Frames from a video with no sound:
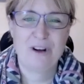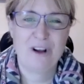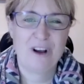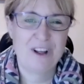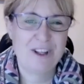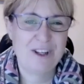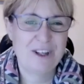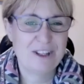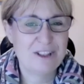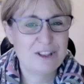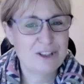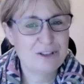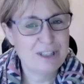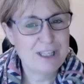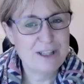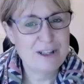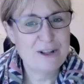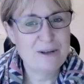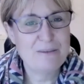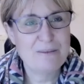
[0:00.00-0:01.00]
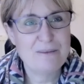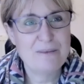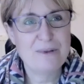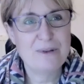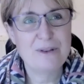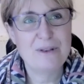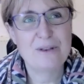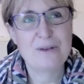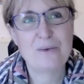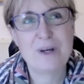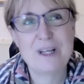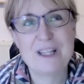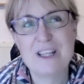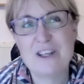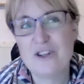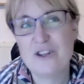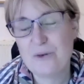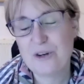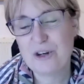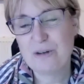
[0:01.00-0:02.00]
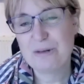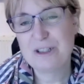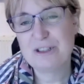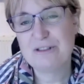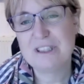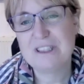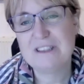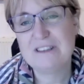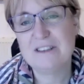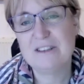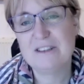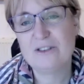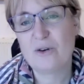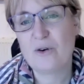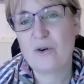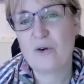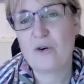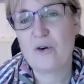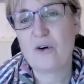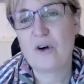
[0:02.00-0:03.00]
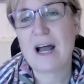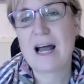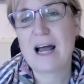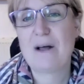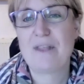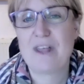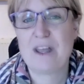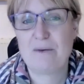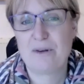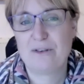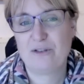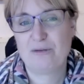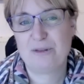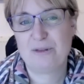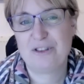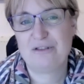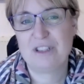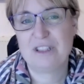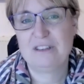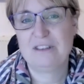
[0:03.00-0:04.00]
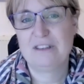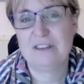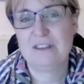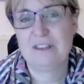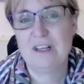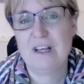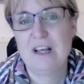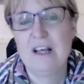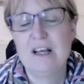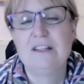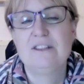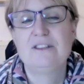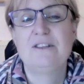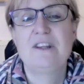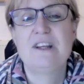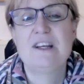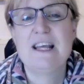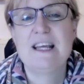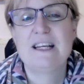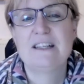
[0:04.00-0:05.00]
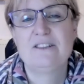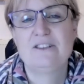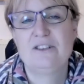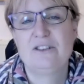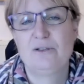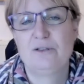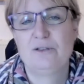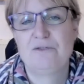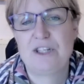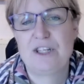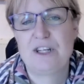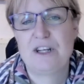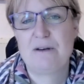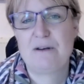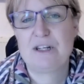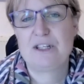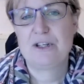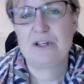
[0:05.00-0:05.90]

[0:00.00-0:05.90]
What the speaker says: Are you going to treat them the way that you want to be treated, or how they want to be treated? So the next short video I do